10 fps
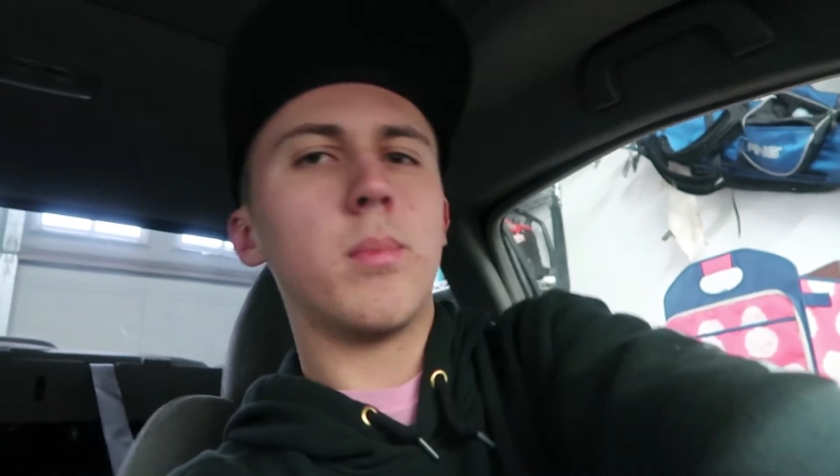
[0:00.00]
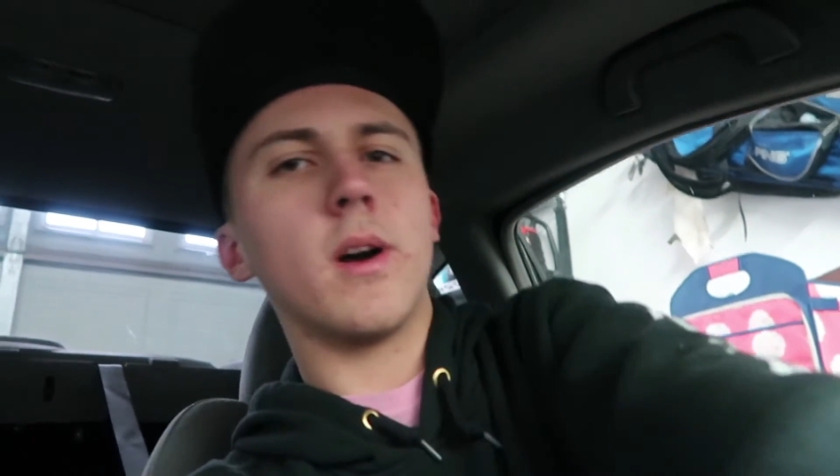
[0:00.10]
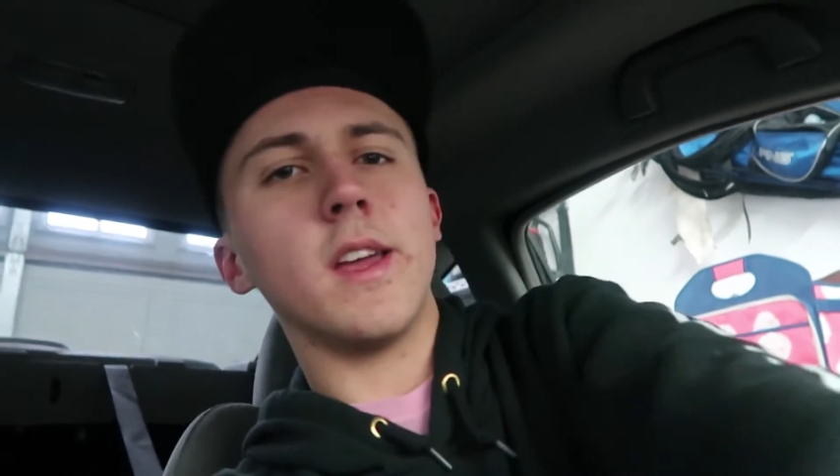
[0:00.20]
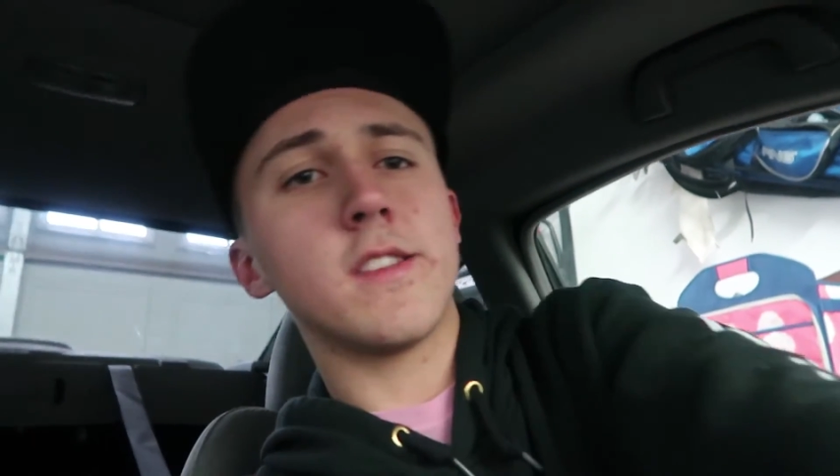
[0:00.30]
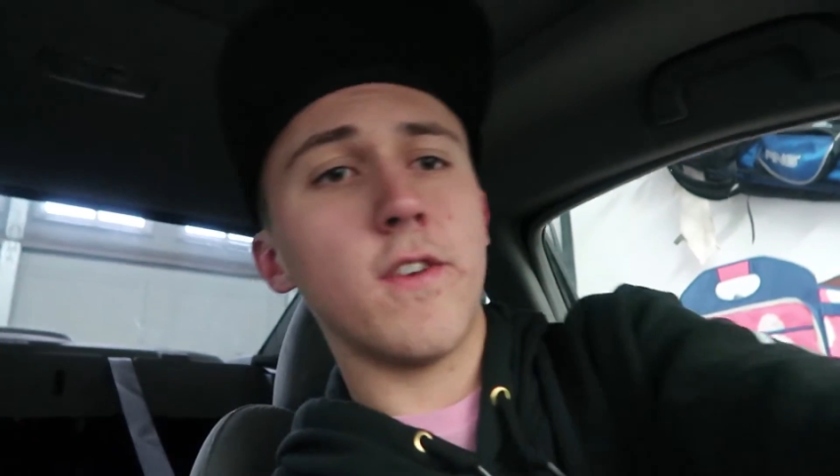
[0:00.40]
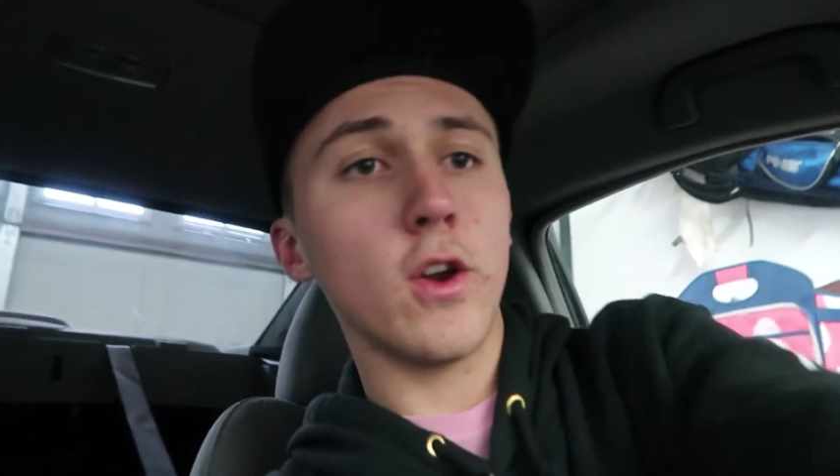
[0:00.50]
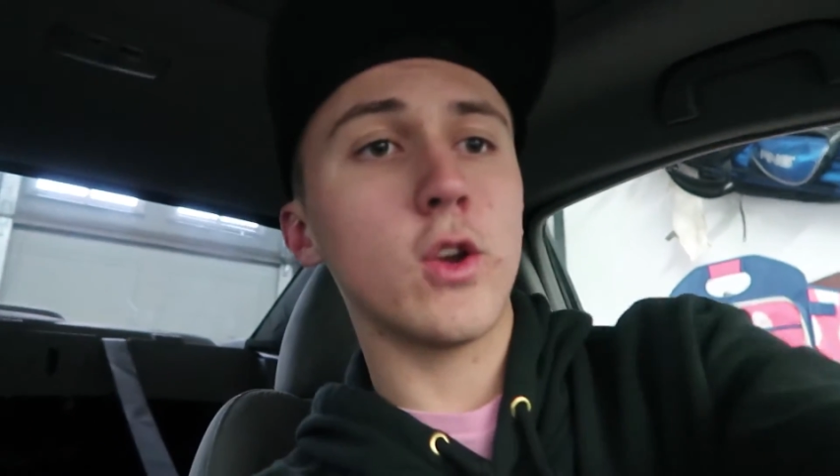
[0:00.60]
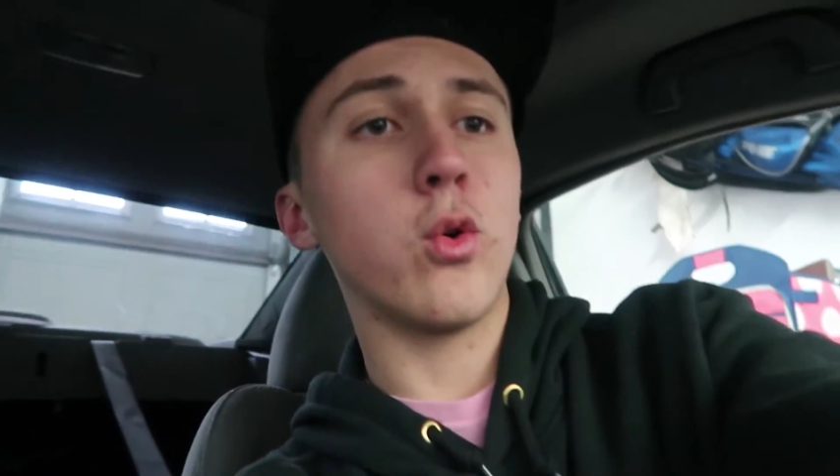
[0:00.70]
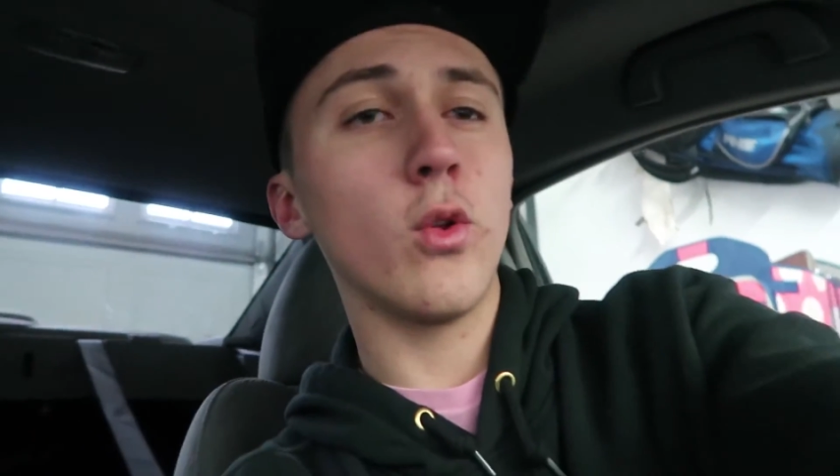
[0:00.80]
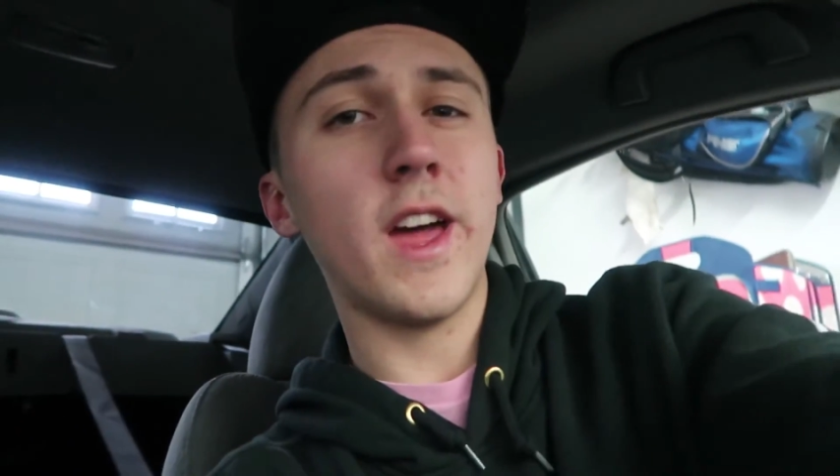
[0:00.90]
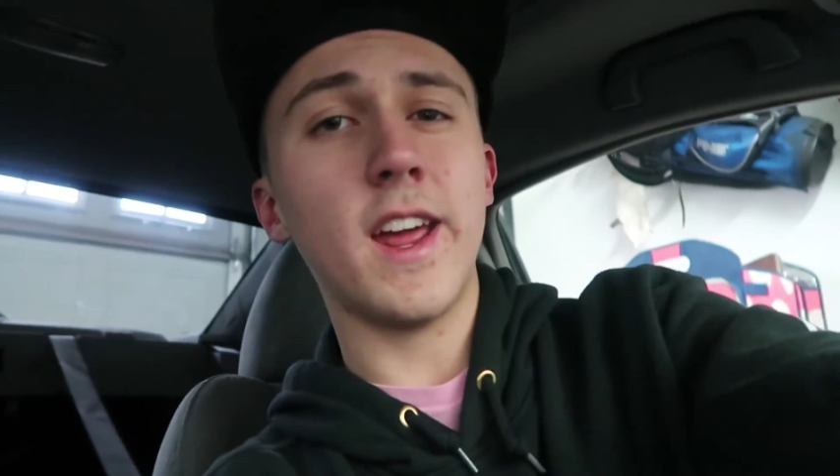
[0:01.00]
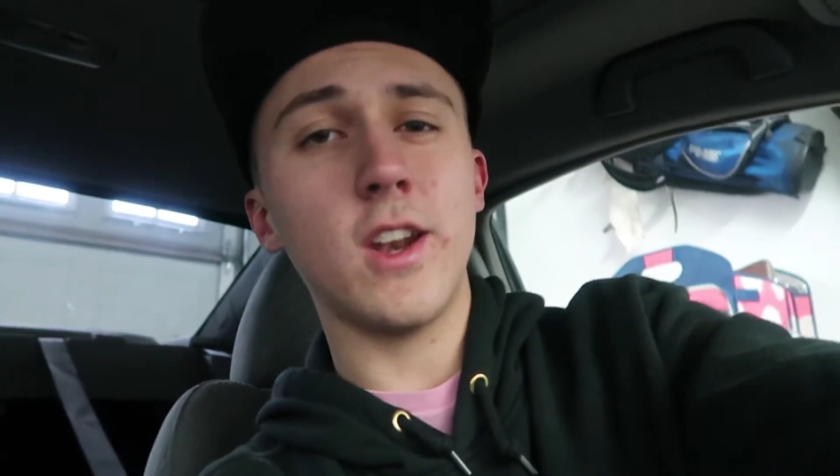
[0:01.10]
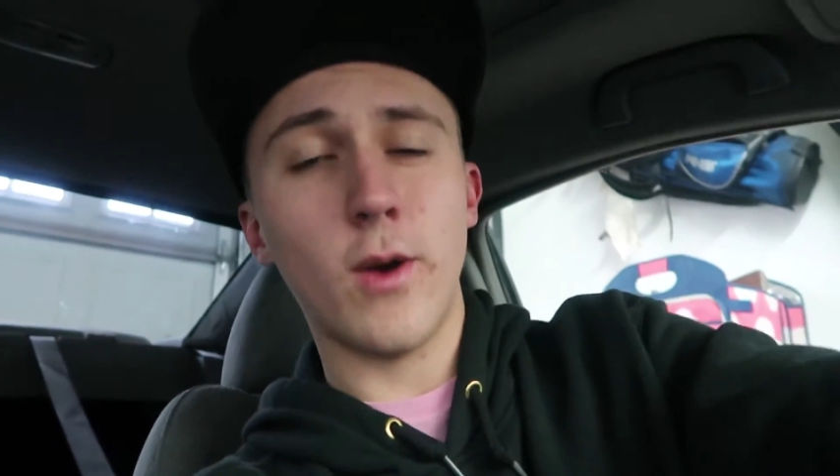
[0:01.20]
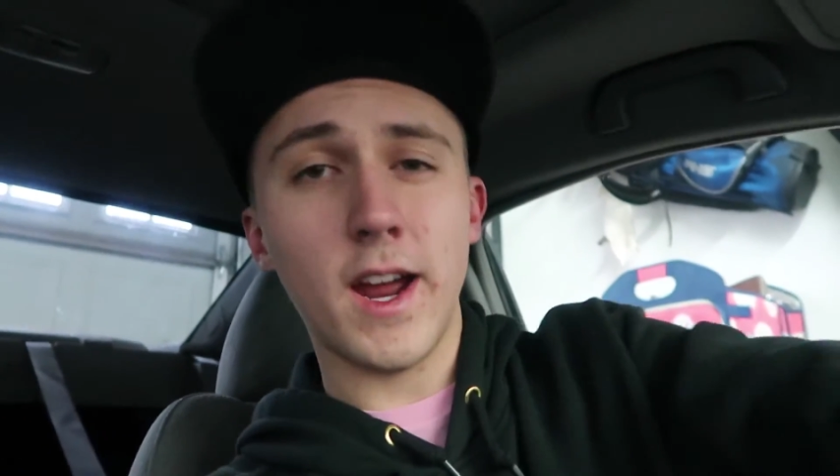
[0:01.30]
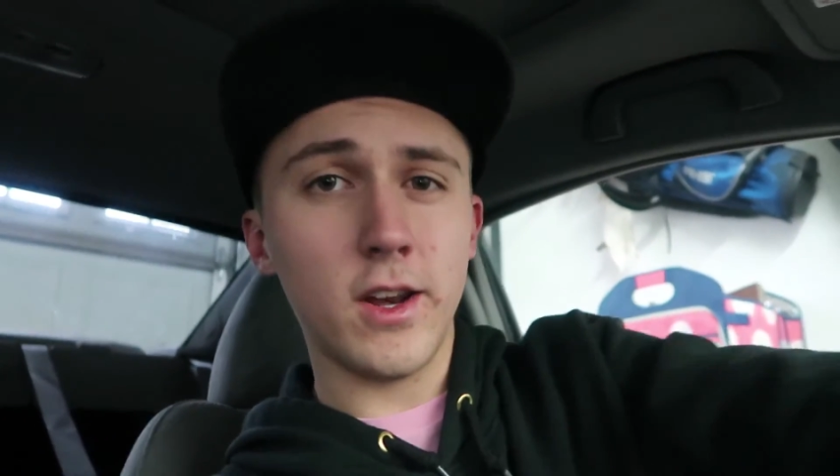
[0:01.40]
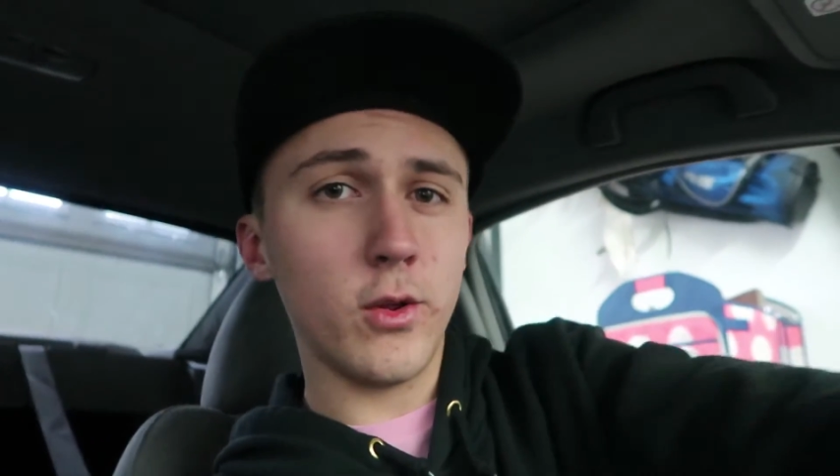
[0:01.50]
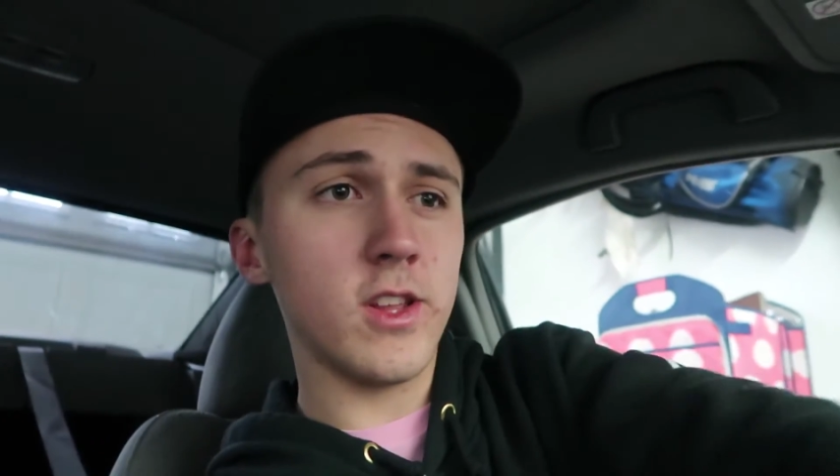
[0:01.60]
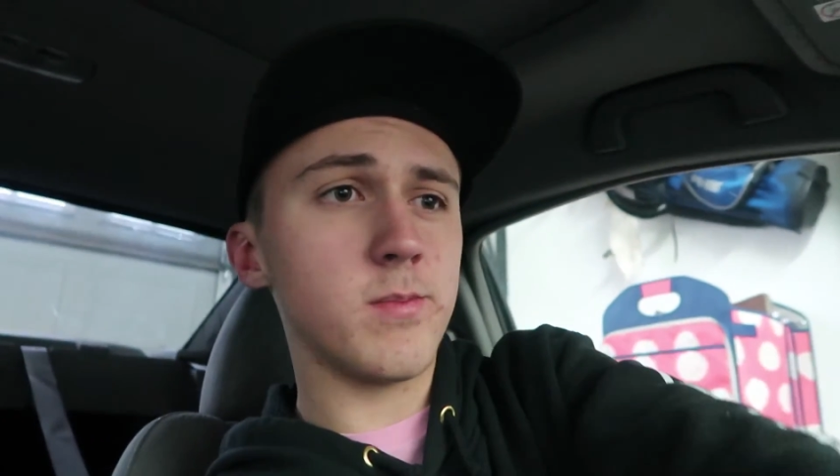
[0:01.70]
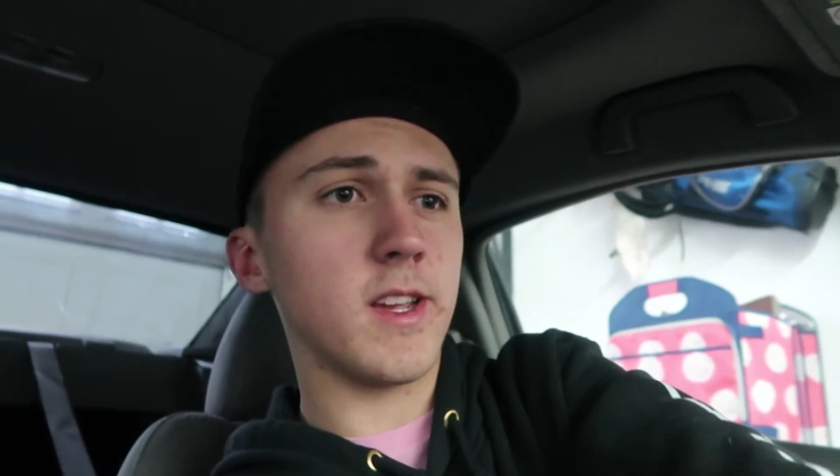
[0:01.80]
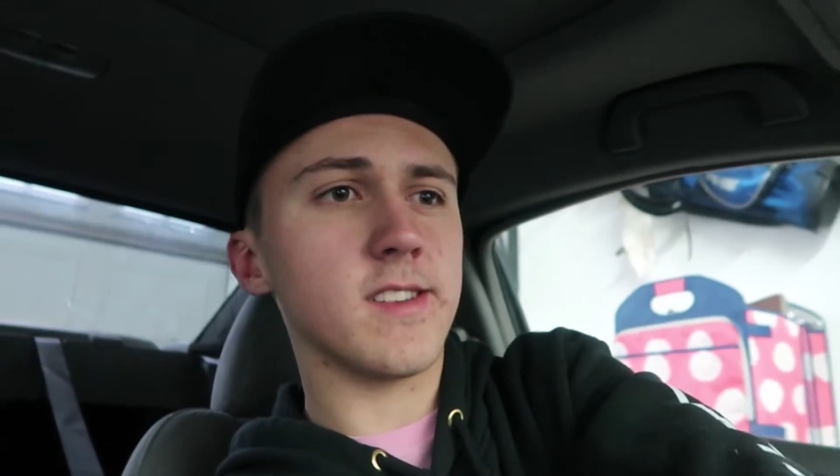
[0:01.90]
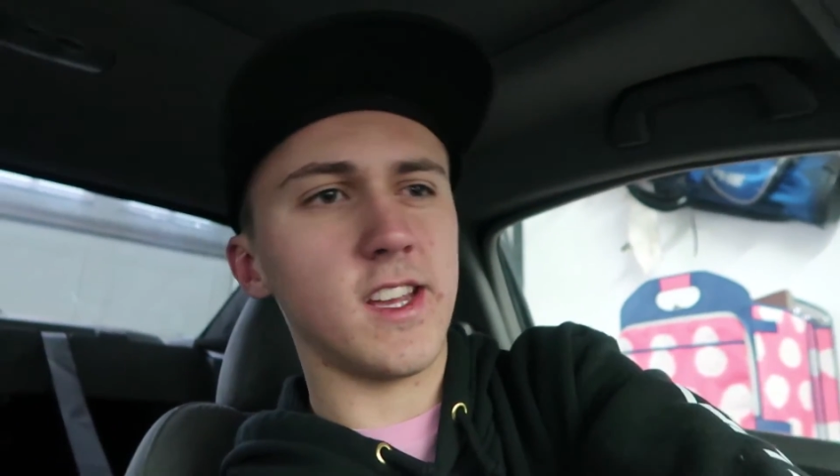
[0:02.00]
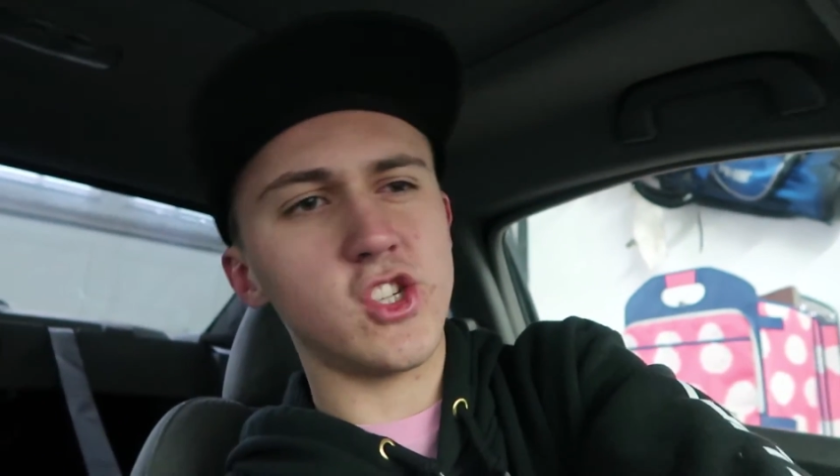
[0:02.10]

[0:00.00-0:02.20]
but it's very cool that I know how to do this because